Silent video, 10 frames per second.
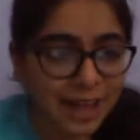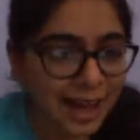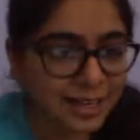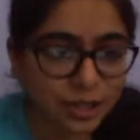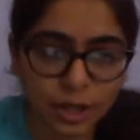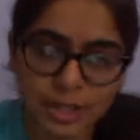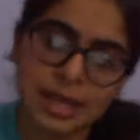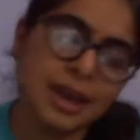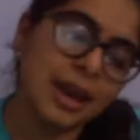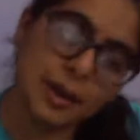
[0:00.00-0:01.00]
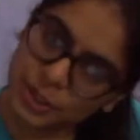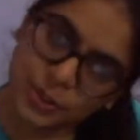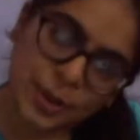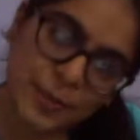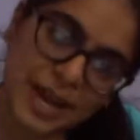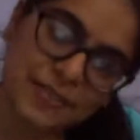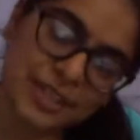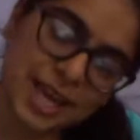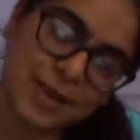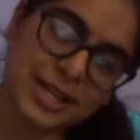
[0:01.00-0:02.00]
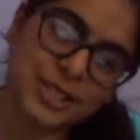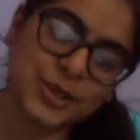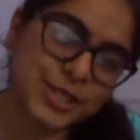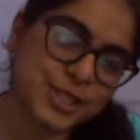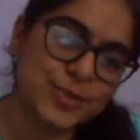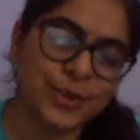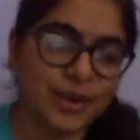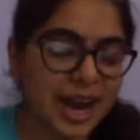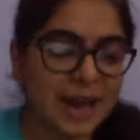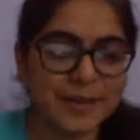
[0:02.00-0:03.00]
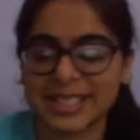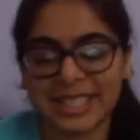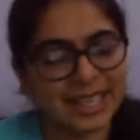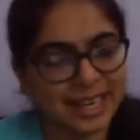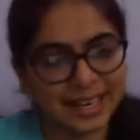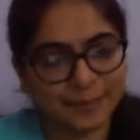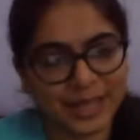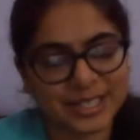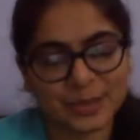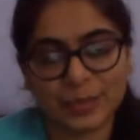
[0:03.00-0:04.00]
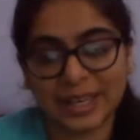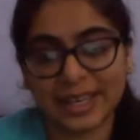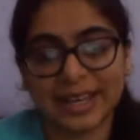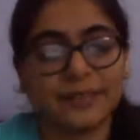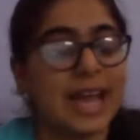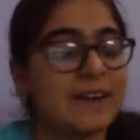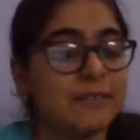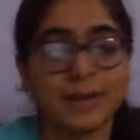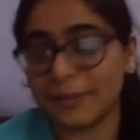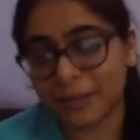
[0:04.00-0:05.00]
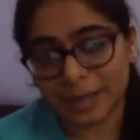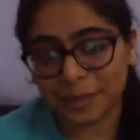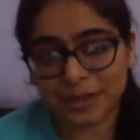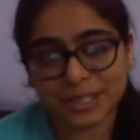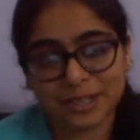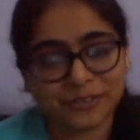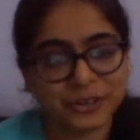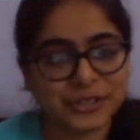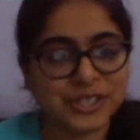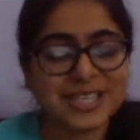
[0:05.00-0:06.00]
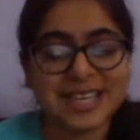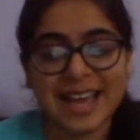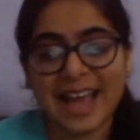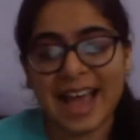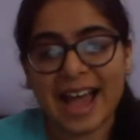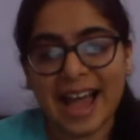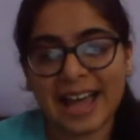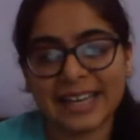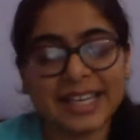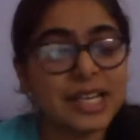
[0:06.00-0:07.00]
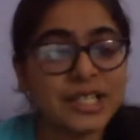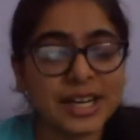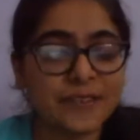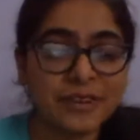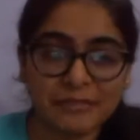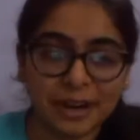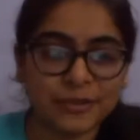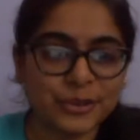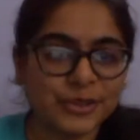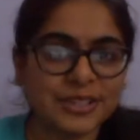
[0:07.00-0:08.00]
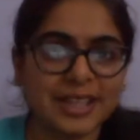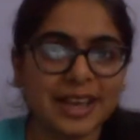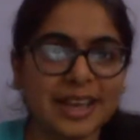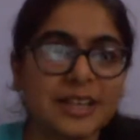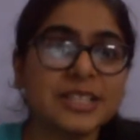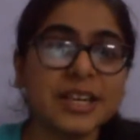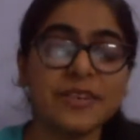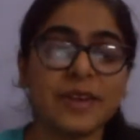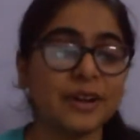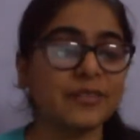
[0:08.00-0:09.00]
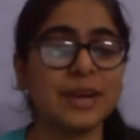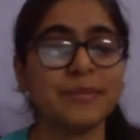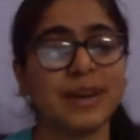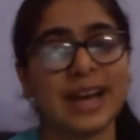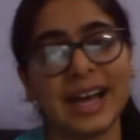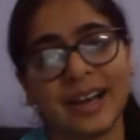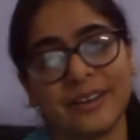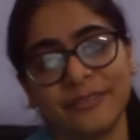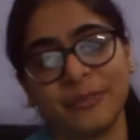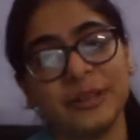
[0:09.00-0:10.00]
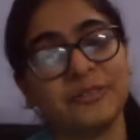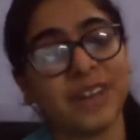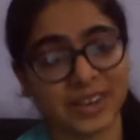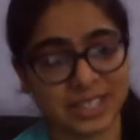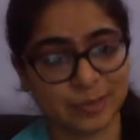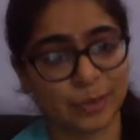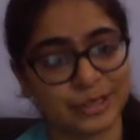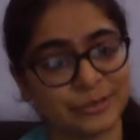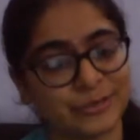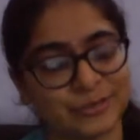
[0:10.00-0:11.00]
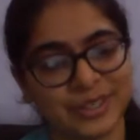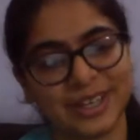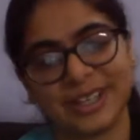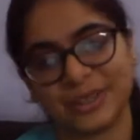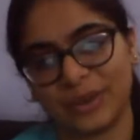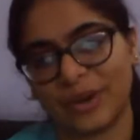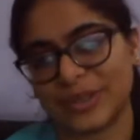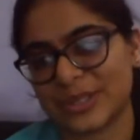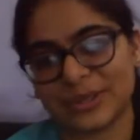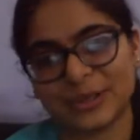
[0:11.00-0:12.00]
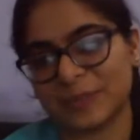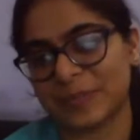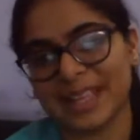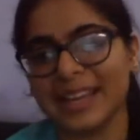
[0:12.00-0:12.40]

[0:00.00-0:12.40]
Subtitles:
love hackathons, do apply for the MLH coaches program. It's a great place to be in. We have a wonderful community of coaches, and each and every one of them have been very supportive throughout. So